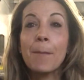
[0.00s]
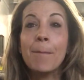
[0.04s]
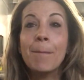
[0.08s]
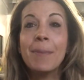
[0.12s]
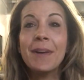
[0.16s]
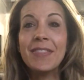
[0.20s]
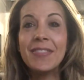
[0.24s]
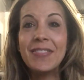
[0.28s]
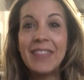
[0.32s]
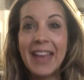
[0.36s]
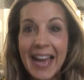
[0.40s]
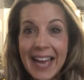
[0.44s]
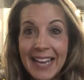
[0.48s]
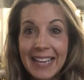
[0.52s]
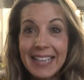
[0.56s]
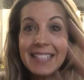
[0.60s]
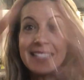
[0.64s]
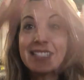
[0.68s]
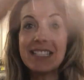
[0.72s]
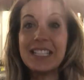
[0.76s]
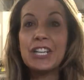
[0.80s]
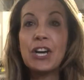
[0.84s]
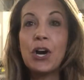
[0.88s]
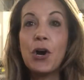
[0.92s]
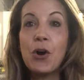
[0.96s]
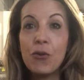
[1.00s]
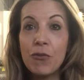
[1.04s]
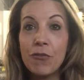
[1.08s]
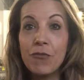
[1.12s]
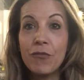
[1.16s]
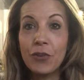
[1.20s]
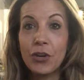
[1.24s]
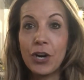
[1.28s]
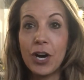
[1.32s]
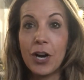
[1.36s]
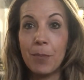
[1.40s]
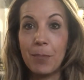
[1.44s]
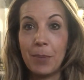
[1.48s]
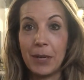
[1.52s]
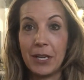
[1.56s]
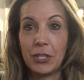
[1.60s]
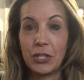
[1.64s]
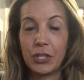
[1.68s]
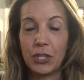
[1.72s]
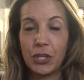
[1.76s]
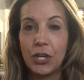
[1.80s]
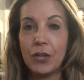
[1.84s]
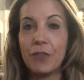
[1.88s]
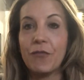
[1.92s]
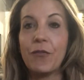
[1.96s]
But that is the overall
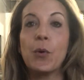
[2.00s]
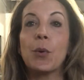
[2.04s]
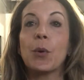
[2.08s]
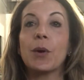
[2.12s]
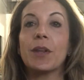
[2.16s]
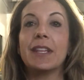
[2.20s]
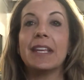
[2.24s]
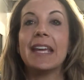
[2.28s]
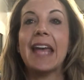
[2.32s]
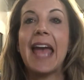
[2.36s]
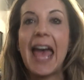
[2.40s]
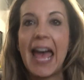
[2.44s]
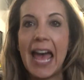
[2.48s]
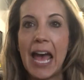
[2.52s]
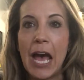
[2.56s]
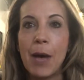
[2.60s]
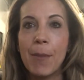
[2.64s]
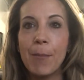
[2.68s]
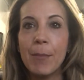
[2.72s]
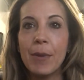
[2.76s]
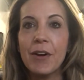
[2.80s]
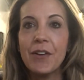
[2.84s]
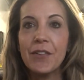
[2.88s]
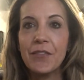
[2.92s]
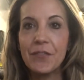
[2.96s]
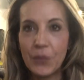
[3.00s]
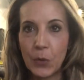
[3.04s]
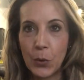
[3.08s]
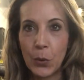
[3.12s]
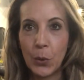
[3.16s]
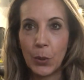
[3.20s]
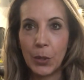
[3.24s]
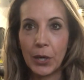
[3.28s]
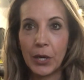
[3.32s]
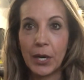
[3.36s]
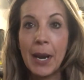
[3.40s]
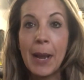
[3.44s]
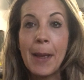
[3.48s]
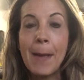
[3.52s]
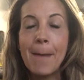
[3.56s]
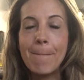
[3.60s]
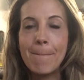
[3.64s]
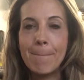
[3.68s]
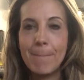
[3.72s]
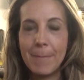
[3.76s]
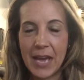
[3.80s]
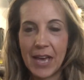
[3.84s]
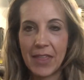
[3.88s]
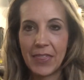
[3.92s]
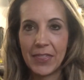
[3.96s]
picture for the M4
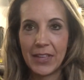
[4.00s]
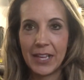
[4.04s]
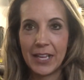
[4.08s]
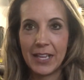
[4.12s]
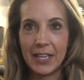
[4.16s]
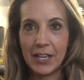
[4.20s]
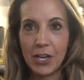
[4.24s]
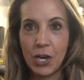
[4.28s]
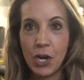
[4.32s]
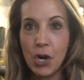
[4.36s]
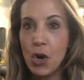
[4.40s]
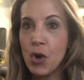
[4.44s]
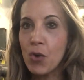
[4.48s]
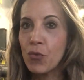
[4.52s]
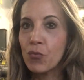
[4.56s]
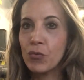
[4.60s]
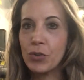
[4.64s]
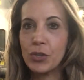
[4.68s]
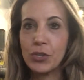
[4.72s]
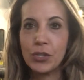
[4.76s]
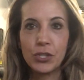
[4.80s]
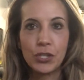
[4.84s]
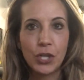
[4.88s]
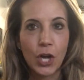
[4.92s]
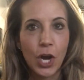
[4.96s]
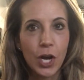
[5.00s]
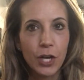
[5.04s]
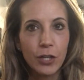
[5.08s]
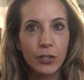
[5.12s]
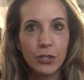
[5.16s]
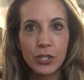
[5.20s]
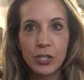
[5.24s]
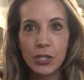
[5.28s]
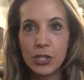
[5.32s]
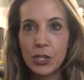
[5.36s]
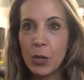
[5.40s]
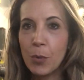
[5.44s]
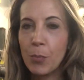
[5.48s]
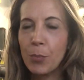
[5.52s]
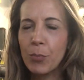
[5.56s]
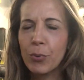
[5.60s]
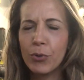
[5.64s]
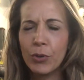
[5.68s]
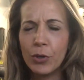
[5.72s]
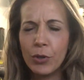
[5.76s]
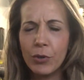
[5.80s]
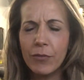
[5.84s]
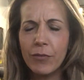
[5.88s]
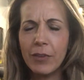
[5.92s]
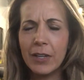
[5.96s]
method. Results
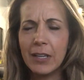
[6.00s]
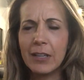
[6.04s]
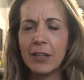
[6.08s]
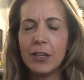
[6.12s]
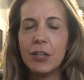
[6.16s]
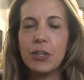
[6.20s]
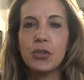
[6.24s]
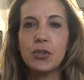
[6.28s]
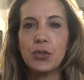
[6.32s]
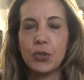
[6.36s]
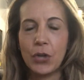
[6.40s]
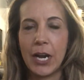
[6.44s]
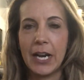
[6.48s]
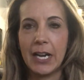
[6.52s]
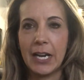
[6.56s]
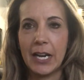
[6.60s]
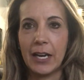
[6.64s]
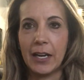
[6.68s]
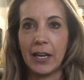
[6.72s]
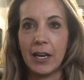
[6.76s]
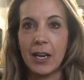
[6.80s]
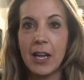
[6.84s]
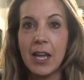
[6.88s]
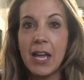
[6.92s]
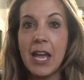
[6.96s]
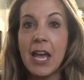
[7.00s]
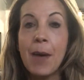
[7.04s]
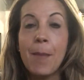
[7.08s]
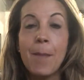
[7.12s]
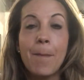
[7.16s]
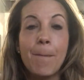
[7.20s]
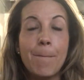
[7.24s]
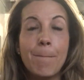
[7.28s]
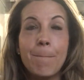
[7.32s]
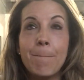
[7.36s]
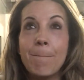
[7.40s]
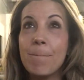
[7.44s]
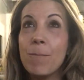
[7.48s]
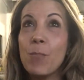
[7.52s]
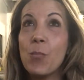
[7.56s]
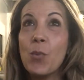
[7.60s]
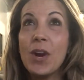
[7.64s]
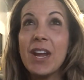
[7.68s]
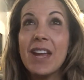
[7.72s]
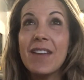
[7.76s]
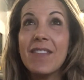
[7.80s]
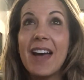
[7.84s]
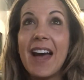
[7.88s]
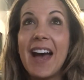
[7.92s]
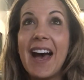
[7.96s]
proven training.
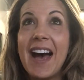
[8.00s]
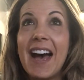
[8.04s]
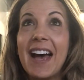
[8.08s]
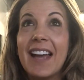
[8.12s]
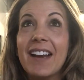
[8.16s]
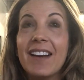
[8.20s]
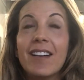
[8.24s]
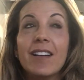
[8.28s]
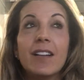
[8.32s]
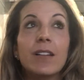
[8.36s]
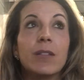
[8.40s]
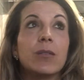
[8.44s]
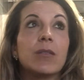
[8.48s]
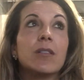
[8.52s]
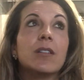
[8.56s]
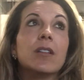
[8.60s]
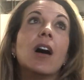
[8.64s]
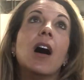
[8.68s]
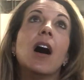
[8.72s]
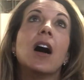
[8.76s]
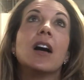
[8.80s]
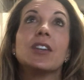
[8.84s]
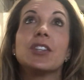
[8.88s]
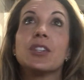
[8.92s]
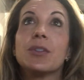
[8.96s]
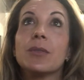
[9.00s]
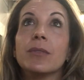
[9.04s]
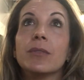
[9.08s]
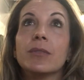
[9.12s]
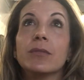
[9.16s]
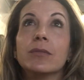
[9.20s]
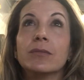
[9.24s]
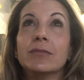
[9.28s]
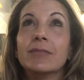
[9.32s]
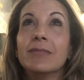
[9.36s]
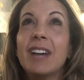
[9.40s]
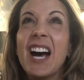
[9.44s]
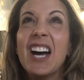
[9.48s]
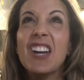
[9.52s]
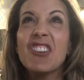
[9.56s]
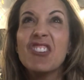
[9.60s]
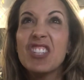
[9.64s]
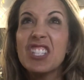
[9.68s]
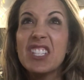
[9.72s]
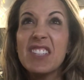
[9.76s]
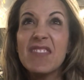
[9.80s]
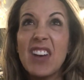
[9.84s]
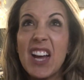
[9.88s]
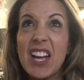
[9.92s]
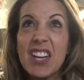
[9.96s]
We have had, oh gosh,
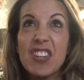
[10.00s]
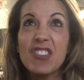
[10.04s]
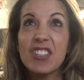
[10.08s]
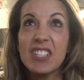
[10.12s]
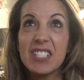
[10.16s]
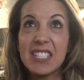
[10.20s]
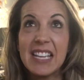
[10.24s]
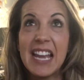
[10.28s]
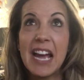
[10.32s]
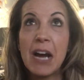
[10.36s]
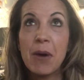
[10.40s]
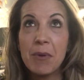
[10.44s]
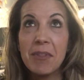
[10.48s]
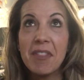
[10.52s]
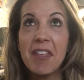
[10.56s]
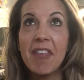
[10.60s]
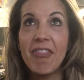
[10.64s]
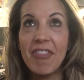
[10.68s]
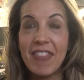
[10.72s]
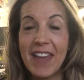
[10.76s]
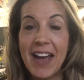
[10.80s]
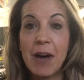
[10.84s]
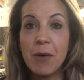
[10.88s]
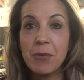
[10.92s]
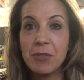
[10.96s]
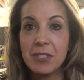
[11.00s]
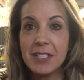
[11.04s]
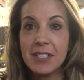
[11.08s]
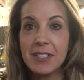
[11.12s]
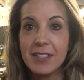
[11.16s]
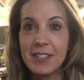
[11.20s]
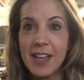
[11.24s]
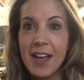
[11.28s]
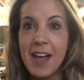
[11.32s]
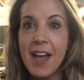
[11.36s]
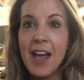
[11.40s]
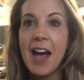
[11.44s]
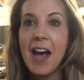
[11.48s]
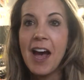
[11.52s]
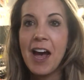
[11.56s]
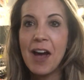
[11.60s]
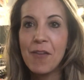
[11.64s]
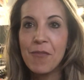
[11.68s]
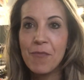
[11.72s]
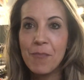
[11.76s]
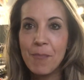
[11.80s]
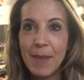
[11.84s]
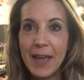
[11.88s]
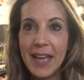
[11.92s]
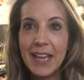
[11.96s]
hundreds, now in the thousands
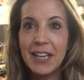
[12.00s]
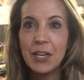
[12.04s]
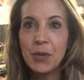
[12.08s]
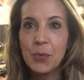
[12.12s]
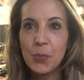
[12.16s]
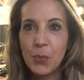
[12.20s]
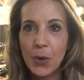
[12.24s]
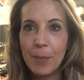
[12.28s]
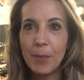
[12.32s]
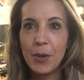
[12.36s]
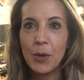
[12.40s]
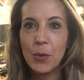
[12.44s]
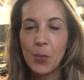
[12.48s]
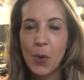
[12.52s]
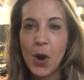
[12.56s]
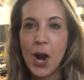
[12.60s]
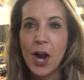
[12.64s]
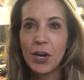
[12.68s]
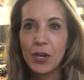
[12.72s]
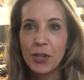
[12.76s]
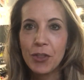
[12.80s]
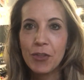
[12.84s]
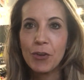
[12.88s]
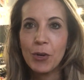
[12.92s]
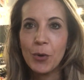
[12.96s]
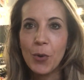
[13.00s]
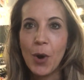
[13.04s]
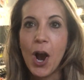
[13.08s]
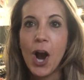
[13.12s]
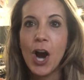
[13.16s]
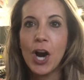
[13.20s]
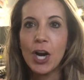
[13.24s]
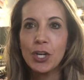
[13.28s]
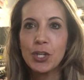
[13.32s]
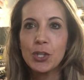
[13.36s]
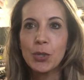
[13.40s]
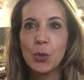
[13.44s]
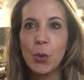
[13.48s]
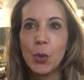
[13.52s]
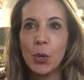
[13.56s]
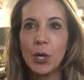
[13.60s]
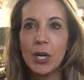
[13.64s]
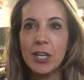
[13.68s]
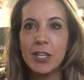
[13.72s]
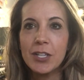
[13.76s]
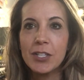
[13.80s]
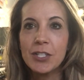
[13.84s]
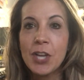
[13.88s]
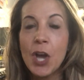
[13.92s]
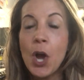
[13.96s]
of men and women walk through our
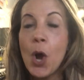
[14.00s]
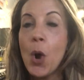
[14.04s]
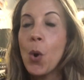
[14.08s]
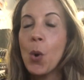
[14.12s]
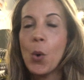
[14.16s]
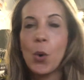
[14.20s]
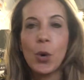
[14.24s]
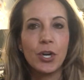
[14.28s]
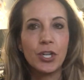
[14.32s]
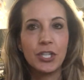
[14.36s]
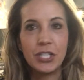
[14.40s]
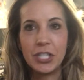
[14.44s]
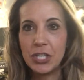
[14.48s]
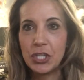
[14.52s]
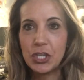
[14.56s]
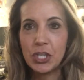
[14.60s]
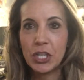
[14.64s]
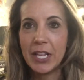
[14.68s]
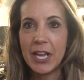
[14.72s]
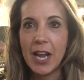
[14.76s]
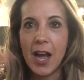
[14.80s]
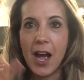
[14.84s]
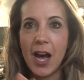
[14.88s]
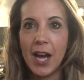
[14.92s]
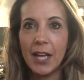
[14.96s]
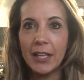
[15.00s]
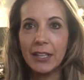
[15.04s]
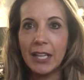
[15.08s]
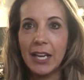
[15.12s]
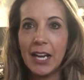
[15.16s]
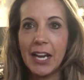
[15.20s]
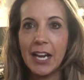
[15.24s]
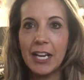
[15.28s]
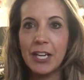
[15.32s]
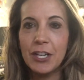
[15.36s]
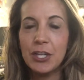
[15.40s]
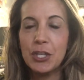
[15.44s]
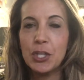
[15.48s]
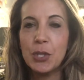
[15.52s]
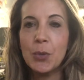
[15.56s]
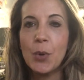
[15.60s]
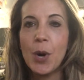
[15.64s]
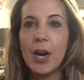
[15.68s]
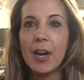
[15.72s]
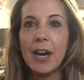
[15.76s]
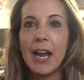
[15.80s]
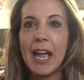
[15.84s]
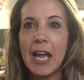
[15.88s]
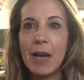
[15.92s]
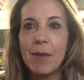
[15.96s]
doors or digitally online do
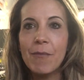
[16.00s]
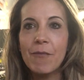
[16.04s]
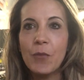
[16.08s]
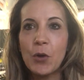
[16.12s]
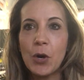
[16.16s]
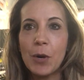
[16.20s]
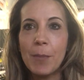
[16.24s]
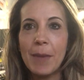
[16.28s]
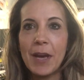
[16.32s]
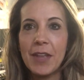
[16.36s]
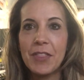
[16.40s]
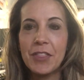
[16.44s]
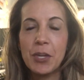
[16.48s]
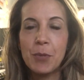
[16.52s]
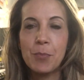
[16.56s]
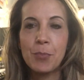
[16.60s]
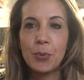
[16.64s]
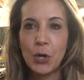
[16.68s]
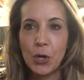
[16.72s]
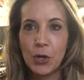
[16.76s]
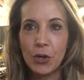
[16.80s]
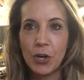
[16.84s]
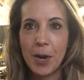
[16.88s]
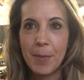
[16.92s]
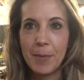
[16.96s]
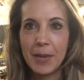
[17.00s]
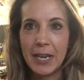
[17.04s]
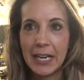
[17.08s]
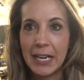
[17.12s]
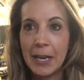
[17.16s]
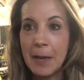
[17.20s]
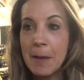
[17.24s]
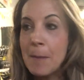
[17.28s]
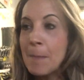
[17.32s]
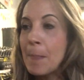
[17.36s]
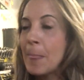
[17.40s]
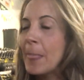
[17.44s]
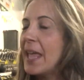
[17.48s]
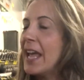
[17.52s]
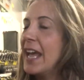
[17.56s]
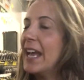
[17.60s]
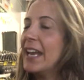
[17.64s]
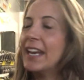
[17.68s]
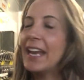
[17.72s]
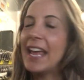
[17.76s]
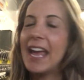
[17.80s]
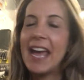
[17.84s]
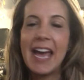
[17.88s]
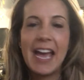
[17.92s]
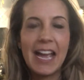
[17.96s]
our M4 method programming,
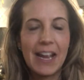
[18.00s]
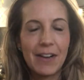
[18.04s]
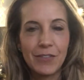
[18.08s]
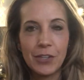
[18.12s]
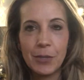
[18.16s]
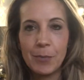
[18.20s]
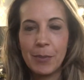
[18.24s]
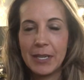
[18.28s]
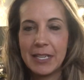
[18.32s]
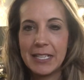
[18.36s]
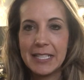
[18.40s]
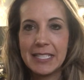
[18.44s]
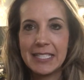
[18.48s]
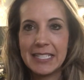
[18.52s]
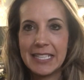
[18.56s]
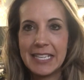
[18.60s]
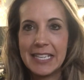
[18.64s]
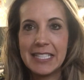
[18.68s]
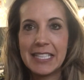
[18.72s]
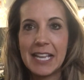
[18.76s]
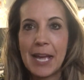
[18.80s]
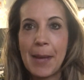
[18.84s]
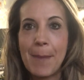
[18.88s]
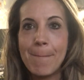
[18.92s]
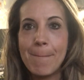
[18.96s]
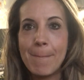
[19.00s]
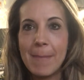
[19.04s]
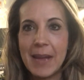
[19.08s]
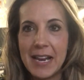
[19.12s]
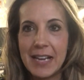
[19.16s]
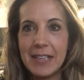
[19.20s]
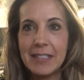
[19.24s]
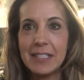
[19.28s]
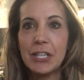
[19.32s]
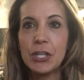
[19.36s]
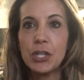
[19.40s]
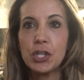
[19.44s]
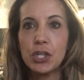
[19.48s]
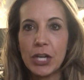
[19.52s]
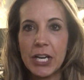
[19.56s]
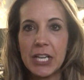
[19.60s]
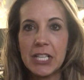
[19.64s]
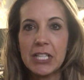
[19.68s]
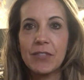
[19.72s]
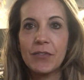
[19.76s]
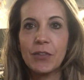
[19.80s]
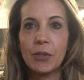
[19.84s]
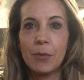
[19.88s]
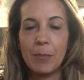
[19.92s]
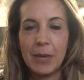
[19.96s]
and everybody sees amazing
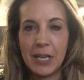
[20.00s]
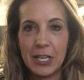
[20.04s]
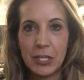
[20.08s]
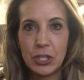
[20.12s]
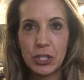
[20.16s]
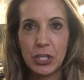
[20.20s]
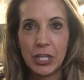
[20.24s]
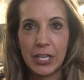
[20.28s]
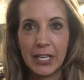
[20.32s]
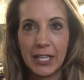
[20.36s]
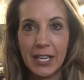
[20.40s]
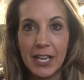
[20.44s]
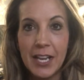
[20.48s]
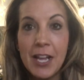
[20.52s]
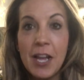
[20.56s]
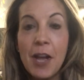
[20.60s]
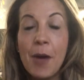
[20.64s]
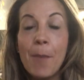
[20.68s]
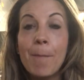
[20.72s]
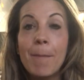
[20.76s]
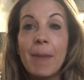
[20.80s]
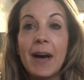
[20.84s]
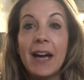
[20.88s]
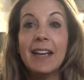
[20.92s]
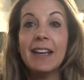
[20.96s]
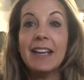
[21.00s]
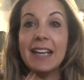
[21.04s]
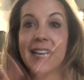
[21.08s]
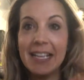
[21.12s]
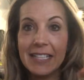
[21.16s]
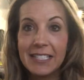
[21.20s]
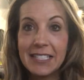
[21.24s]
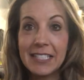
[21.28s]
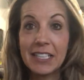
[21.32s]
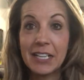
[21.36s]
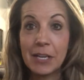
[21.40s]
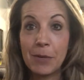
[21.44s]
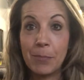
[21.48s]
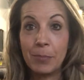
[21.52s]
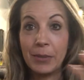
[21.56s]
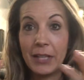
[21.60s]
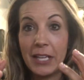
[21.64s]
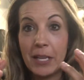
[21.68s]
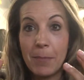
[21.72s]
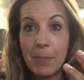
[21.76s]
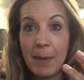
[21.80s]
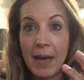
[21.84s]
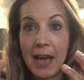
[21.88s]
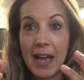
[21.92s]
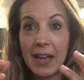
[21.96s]
transformation. But it's a
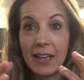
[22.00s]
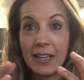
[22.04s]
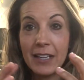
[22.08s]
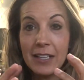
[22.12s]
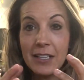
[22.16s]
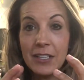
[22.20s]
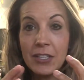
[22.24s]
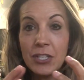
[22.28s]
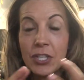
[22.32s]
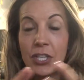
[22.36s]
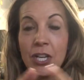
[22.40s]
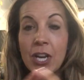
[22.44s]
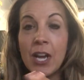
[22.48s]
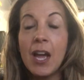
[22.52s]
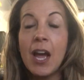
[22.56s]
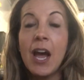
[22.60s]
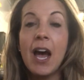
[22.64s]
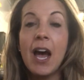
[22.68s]
complete package.